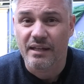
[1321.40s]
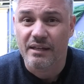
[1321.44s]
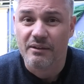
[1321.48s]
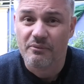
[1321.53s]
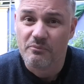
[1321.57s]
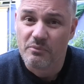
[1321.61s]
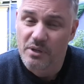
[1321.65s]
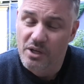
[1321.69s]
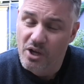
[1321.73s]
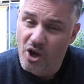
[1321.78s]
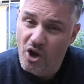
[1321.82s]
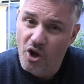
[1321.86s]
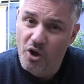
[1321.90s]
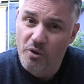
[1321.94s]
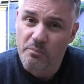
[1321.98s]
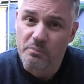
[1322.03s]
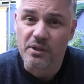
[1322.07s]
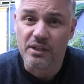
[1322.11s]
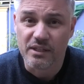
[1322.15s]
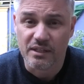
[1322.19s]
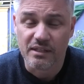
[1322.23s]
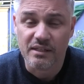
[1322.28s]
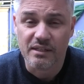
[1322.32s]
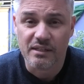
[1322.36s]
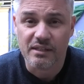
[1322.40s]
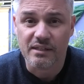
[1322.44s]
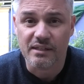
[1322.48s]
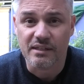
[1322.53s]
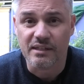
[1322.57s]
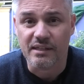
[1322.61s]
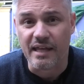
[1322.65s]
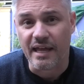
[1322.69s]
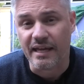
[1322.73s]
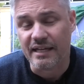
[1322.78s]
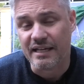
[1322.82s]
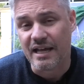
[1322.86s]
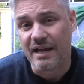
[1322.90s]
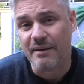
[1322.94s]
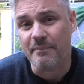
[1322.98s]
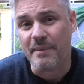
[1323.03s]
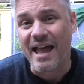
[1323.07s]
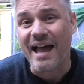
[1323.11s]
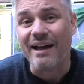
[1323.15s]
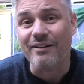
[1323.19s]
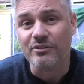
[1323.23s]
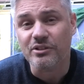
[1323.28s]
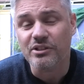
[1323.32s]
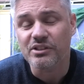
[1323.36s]
We hope that they come
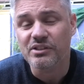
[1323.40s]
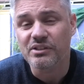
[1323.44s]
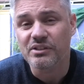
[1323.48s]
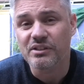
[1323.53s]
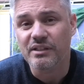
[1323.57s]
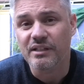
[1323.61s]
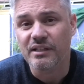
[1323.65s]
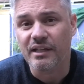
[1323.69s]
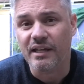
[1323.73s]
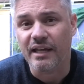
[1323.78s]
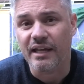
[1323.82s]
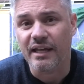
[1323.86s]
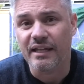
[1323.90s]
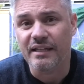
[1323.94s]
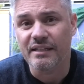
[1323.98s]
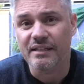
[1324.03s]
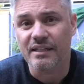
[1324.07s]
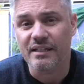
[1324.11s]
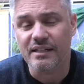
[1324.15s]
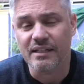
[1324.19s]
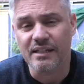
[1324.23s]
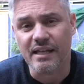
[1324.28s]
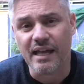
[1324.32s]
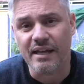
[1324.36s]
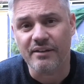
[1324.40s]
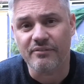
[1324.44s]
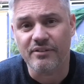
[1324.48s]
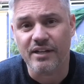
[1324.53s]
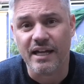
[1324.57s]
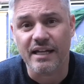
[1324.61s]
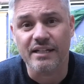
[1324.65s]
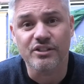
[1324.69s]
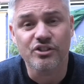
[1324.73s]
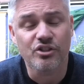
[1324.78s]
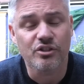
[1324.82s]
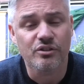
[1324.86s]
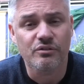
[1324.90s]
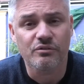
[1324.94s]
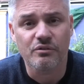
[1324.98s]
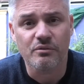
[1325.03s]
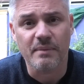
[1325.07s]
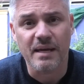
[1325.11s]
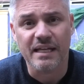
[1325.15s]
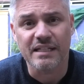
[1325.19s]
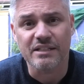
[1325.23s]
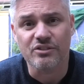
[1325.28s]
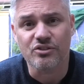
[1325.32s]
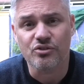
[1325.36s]
out and that aviation
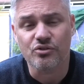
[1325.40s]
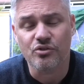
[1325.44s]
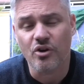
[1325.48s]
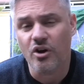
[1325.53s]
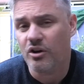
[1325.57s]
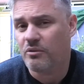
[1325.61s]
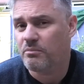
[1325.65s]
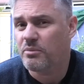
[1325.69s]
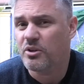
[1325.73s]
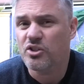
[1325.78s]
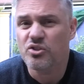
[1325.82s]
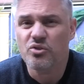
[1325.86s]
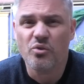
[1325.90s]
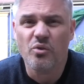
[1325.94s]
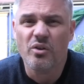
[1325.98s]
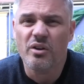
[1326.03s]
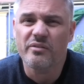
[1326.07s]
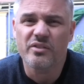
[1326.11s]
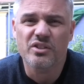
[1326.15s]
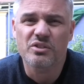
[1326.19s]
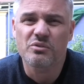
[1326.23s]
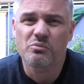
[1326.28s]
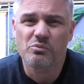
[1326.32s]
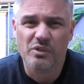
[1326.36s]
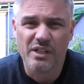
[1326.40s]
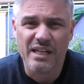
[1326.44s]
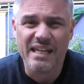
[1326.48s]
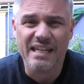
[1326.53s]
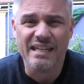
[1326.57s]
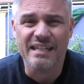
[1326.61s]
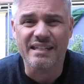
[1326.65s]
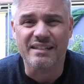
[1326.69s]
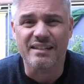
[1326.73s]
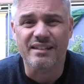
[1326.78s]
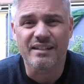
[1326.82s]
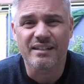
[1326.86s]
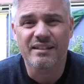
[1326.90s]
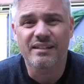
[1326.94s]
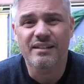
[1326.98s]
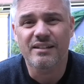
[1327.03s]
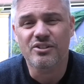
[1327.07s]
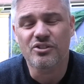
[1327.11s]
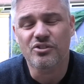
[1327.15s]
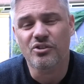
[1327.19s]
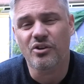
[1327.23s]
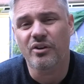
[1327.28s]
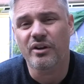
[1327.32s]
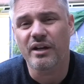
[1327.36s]
remains strong, because all of us need a
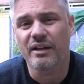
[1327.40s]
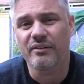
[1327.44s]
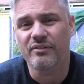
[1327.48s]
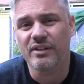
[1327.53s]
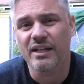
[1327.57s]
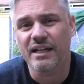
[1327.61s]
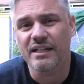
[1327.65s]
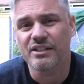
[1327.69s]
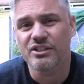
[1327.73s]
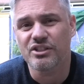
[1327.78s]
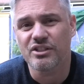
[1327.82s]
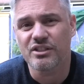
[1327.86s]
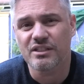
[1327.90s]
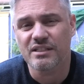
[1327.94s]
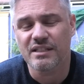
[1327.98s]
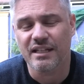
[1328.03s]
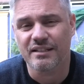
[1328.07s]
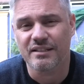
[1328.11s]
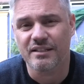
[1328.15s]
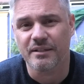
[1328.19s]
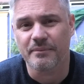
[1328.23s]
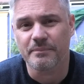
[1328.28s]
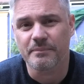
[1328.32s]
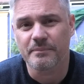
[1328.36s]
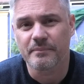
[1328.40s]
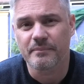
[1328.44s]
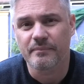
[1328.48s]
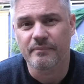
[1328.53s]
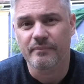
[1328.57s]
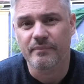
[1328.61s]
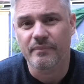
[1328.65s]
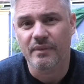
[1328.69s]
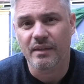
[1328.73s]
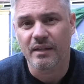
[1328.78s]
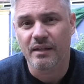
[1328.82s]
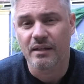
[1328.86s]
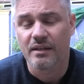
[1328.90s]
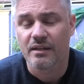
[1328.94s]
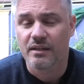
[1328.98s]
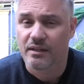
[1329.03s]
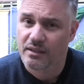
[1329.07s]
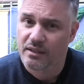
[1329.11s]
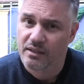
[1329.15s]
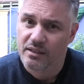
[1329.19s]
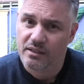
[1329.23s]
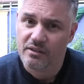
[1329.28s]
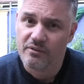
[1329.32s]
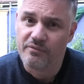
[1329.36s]
strong aviation sector.
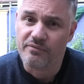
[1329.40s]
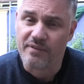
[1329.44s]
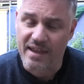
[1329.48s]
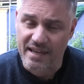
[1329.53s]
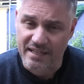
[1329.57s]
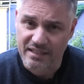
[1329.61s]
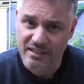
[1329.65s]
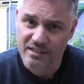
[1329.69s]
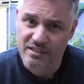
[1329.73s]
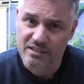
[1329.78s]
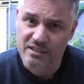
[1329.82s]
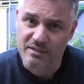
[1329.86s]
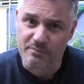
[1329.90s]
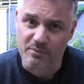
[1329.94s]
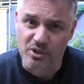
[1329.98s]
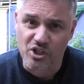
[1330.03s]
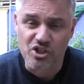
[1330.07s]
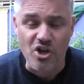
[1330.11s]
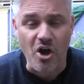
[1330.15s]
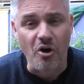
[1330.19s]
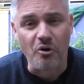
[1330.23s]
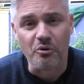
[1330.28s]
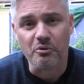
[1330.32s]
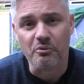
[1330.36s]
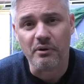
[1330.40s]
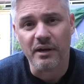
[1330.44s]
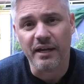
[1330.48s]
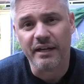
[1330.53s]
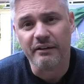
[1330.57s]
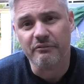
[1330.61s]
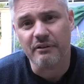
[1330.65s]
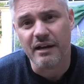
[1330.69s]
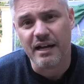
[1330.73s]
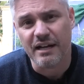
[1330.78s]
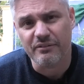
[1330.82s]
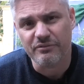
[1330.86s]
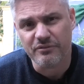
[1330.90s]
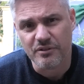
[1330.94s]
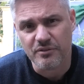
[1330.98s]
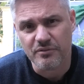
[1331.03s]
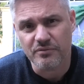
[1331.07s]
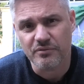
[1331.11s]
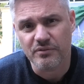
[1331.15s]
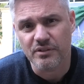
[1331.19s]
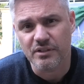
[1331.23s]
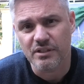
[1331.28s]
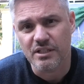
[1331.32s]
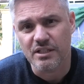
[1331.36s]
The fact that some of these older aircraft
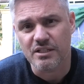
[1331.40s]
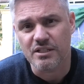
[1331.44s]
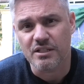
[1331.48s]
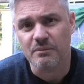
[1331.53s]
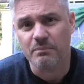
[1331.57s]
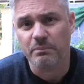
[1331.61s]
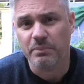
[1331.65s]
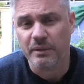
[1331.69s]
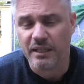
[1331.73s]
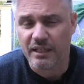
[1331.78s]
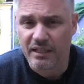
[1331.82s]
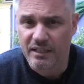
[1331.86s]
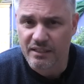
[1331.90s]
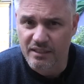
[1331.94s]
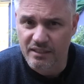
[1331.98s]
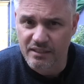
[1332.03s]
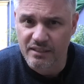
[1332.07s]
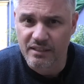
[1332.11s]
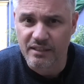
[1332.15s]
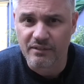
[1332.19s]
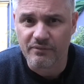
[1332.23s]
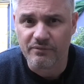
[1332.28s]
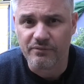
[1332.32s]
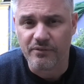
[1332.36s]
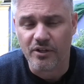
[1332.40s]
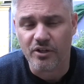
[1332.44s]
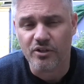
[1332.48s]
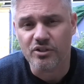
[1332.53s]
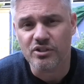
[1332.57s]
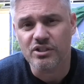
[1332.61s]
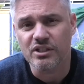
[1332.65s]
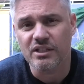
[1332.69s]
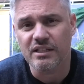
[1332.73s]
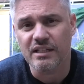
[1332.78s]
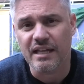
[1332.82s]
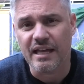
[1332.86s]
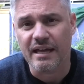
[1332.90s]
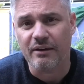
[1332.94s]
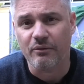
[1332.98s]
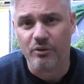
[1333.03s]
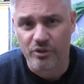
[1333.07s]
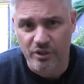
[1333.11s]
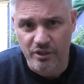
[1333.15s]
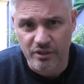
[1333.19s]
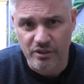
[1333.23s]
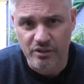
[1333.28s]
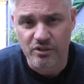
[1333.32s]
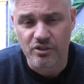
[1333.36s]
have disappeared and they're focusing now
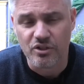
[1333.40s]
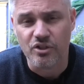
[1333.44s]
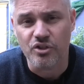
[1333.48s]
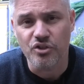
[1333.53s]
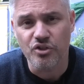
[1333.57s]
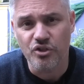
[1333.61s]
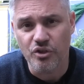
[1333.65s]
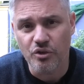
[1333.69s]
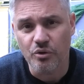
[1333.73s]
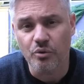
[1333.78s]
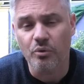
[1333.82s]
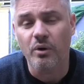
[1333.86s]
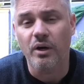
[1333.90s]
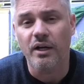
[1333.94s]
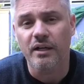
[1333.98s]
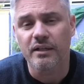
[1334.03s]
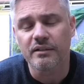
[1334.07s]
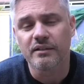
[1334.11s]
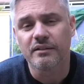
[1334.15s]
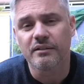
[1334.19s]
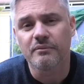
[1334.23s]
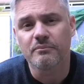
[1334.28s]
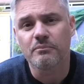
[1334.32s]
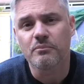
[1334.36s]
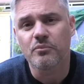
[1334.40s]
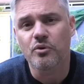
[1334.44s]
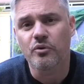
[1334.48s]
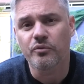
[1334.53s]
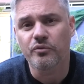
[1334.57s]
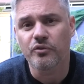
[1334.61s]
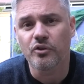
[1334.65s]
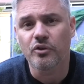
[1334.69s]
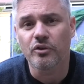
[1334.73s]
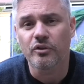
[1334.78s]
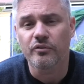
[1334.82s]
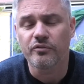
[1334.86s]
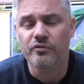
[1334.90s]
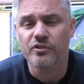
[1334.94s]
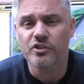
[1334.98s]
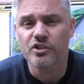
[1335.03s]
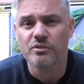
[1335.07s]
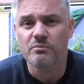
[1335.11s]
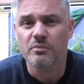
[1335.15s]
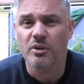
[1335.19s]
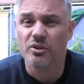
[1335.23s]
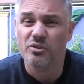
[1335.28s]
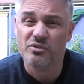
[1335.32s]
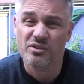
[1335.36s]
on the newer, more
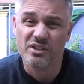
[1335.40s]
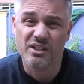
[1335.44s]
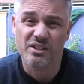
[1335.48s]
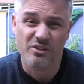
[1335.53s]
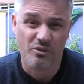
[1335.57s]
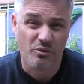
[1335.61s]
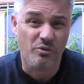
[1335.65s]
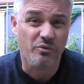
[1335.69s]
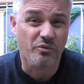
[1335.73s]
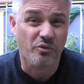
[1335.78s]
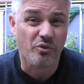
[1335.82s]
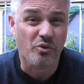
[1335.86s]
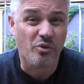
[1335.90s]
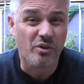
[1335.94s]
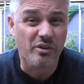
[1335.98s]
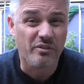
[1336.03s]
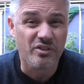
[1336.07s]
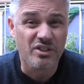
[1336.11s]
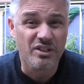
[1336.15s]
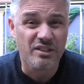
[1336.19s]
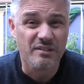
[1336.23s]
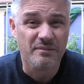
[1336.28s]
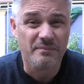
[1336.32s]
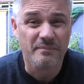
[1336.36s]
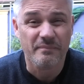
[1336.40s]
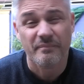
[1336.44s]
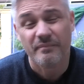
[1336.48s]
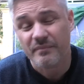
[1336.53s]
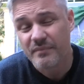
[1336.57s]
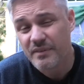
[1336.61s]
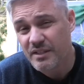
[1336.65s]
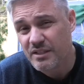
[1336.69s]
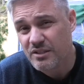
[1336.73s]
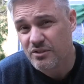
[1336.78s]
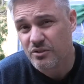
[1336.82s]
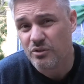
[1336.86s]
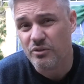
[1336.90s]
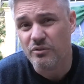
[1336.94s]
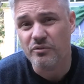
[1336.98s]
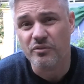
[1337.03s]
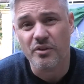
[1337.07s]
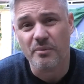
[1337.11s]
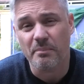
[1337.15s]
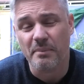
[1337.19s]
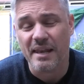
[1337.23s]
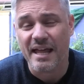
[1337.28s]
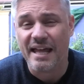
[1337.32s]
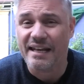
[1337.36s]
fuel-efficient models is good for all of us. It's good for
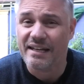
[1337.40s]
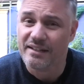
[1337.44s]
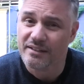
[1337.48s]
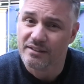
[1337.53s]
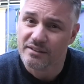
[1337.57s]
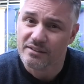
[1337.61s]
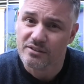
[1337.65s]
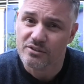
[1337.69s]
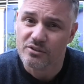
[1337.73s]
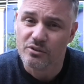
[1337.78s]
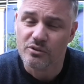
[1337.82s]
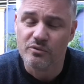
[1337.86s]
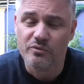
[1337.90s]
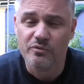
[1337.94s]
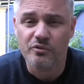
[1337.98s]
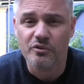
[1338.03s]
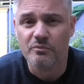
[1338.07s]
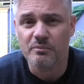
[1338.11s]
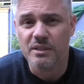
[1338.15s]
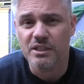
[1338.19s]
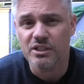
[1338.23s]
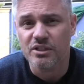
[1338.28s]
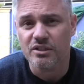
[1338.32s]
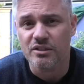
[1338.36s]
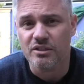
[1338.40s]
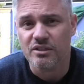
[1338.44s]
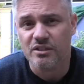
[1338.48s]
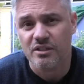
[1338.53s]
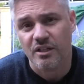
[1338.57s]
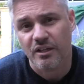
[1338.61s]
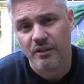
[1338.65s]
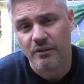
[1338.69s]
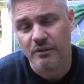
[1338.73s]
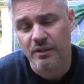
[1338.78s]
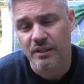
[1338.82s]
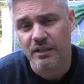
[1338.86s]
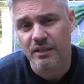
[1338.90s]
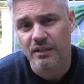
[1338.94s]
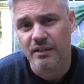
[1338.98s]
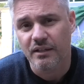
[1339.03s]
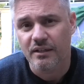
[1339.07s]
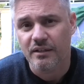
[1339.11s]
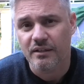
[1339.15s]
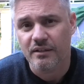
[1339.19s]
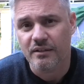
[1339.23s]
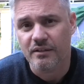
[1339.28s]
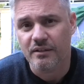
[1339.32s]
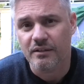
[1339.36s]
the planet. It's good for emissions. So,
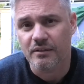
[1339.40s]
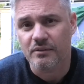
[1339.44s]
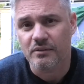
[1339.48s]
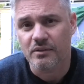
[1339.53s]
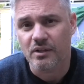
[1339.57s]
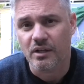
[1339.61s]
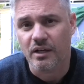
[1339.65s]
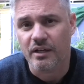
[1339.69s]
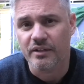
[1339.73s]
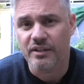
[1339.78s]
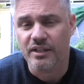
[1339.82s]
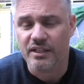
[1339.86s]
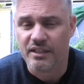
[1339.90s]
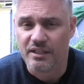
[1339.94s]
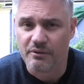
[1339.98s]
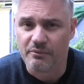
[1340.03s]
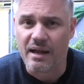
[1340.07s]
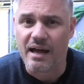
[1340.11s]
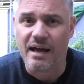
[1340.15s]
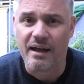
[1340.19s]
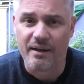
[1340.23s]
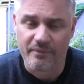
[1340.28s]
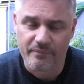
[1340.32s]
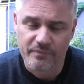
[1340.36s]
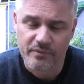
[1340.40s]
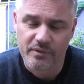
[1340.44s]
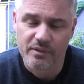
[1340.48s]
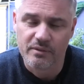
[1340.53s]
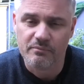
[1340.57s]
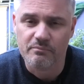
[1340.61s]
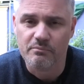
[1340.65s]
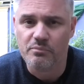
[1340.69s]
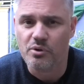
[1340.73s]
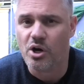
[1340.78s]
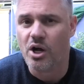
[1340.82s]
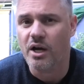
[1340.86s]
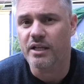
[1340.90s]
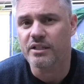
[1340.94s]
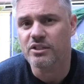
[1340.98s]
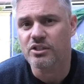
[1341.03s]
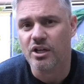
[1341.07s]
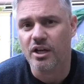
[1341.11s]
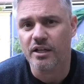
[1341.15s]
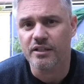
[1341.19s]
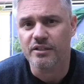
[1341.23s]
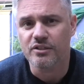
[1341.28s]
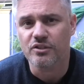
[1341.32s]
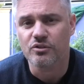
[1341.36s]
you know, I think there are bright
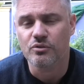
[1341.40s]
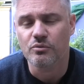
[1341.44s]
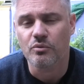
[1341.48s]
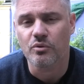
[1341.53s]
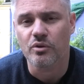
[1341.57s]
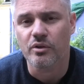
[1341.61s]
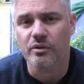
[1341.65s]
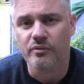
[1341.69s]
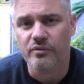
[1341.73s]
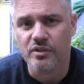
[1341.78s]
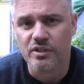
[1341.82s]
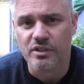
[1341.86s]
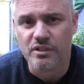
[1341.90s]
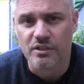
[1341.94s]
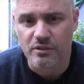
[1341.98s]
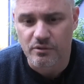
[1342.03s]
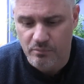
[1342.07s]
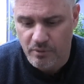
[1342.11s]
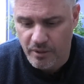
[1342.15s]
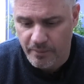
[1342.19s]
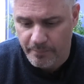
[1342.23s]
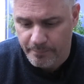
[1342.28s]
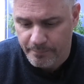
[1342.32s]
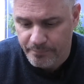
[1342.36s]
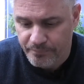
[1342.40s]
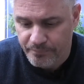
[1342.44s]
sides to all of this as well.